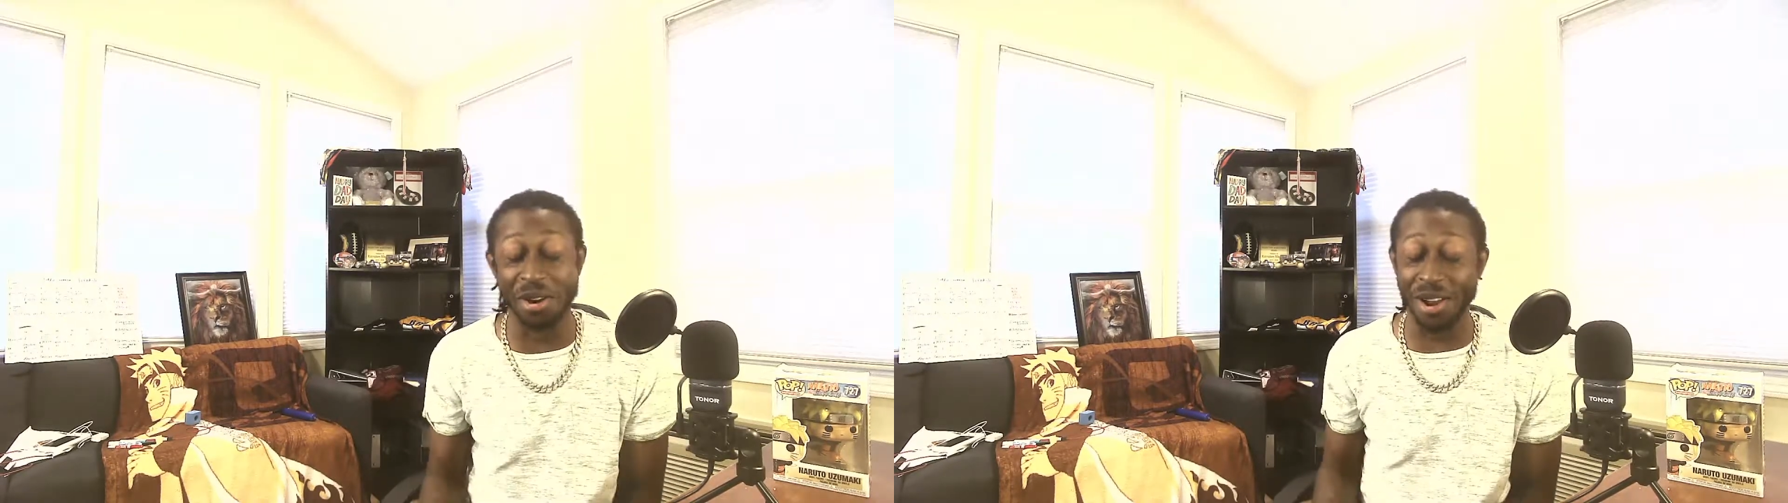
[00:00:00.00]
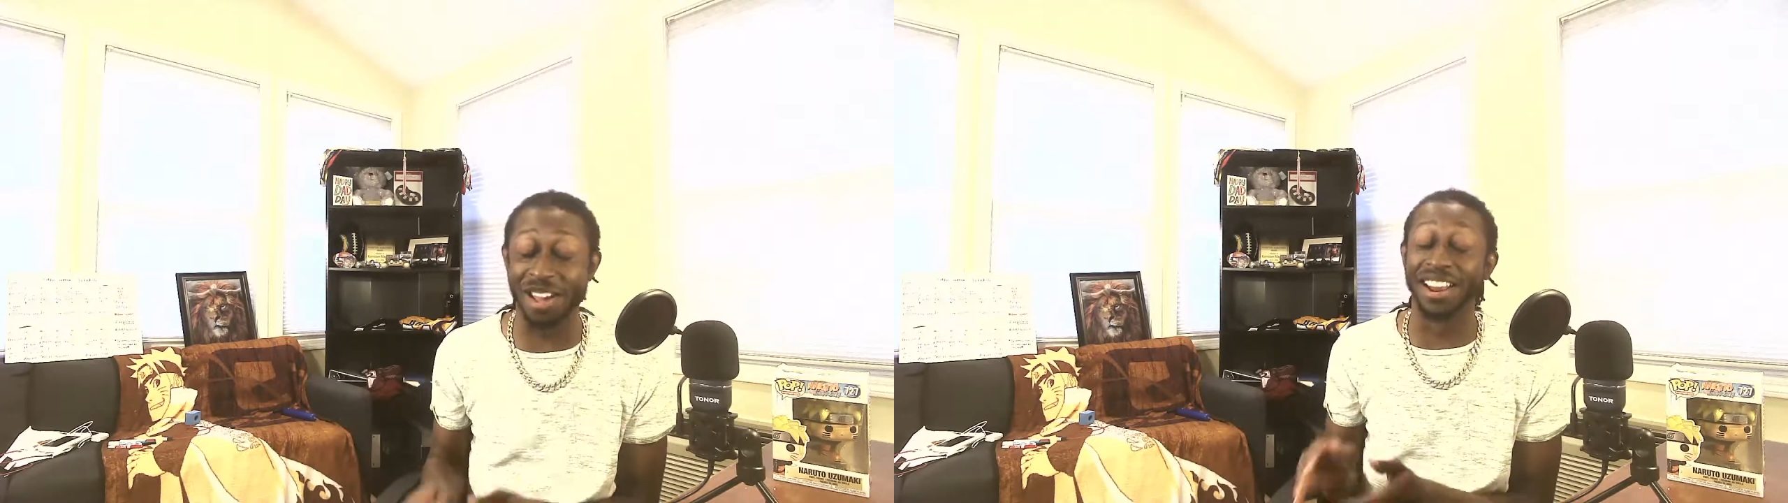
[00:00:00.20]

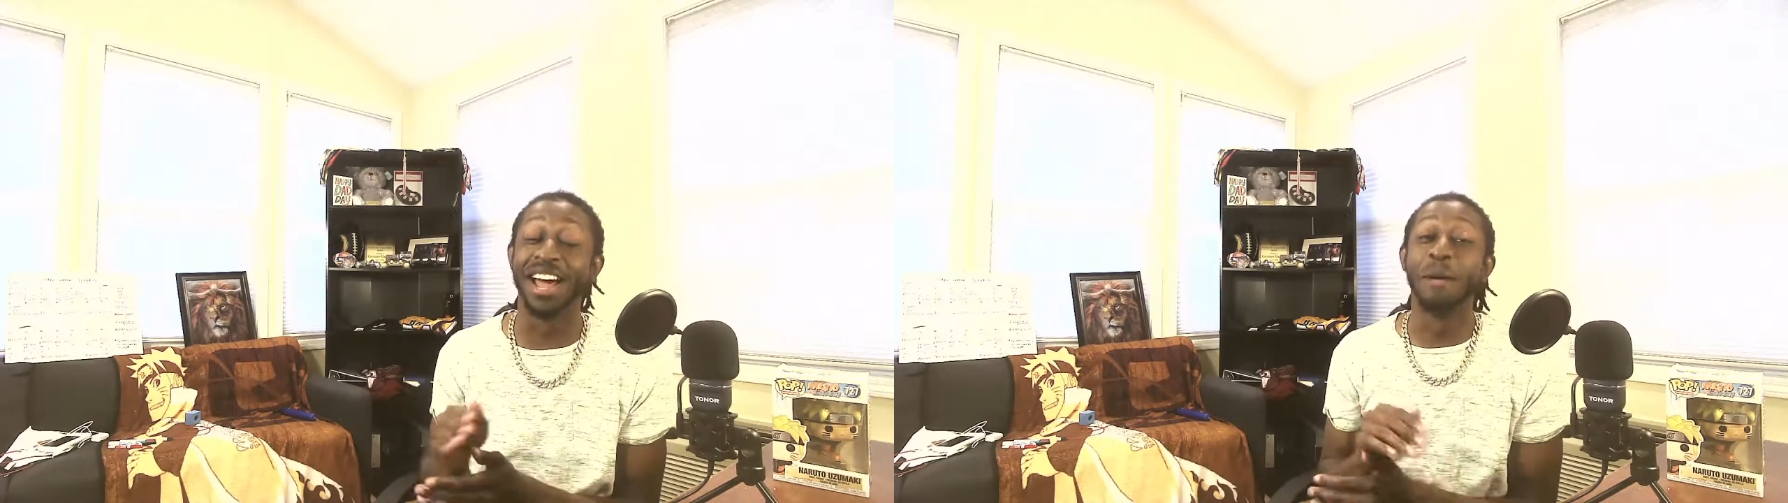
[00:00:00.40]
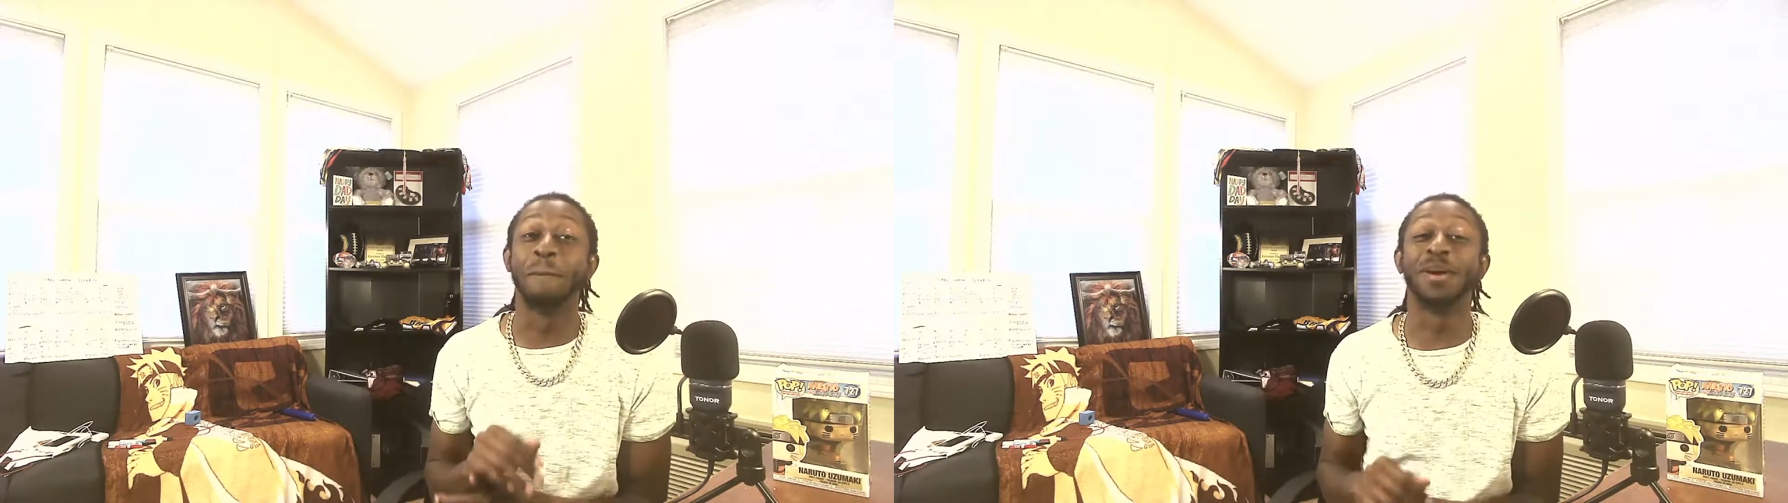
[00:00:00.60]
that.
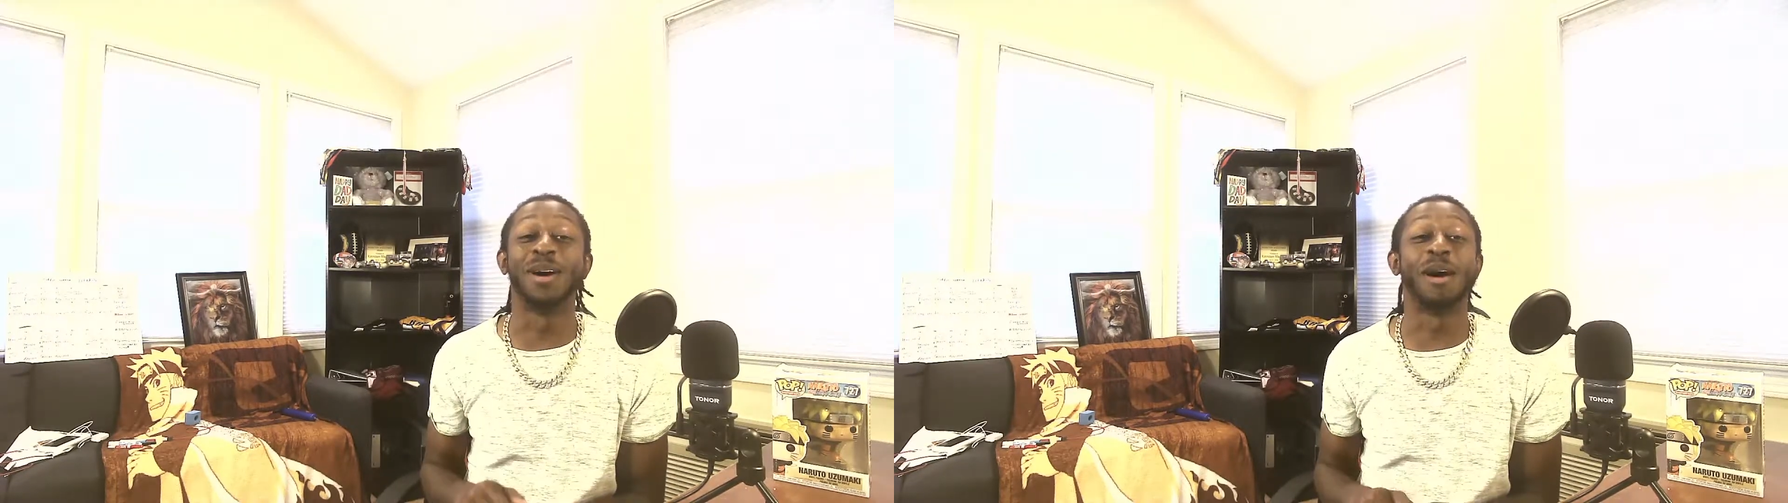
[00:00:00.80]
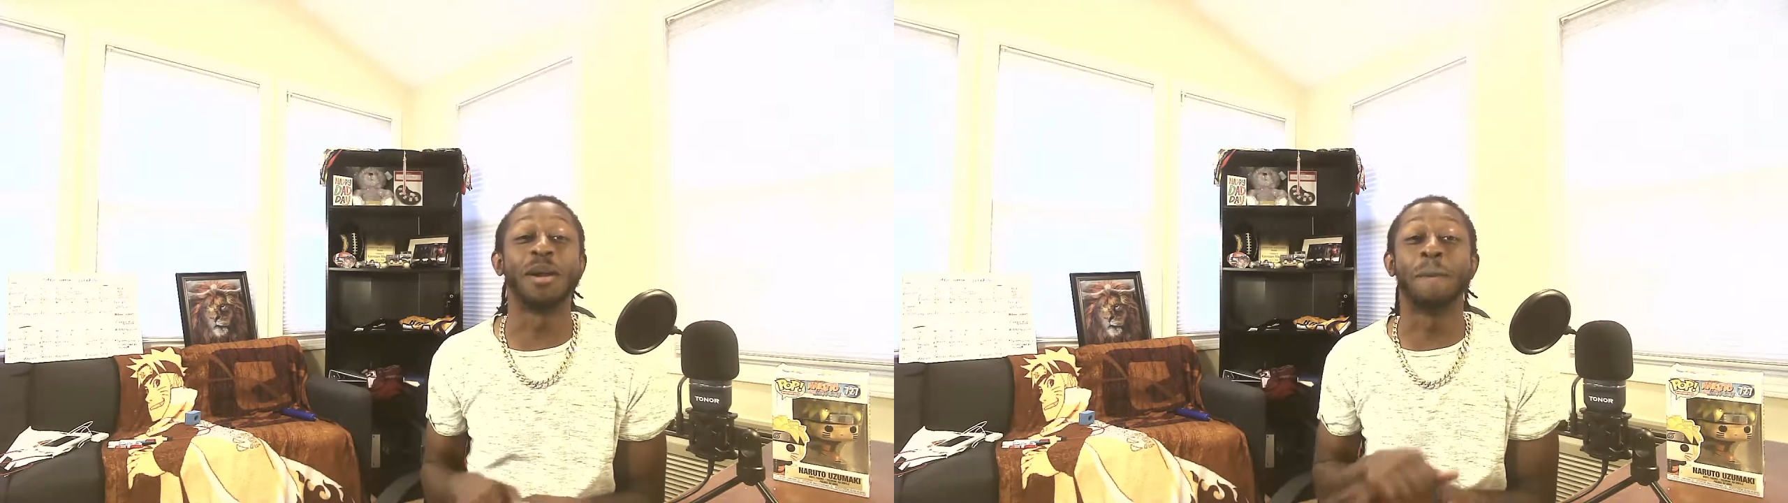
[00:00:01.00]
Bro, I
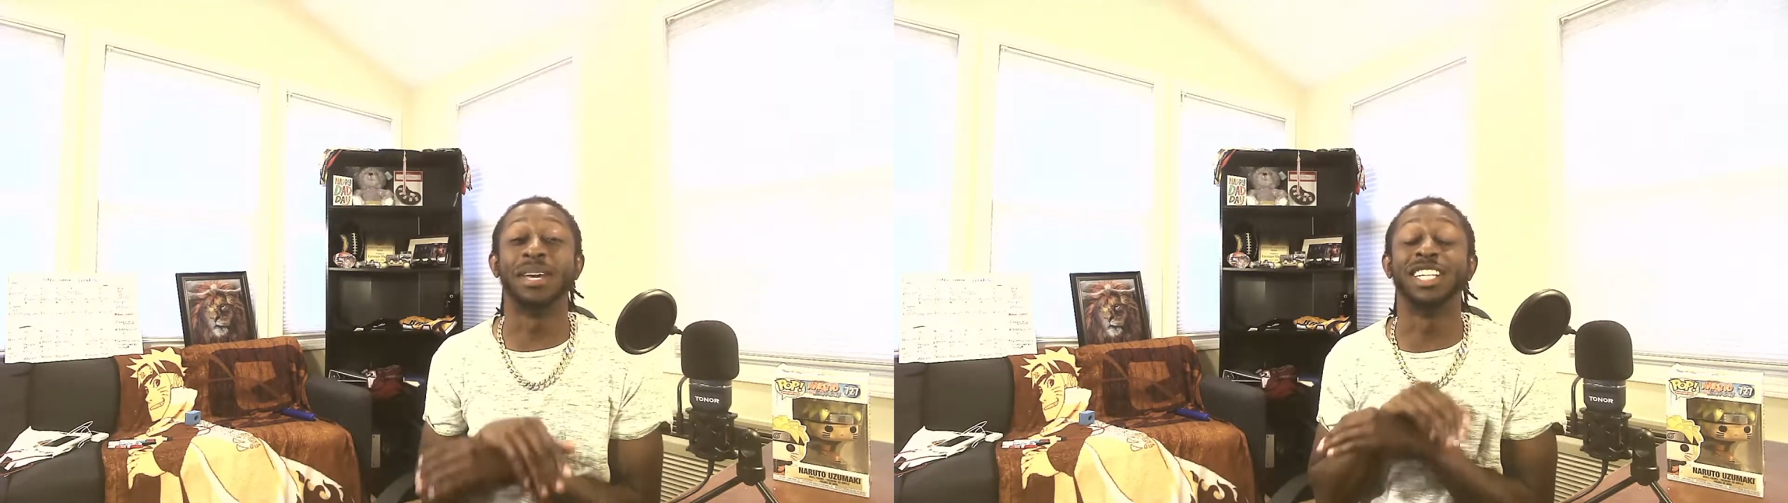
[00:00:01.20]
would have been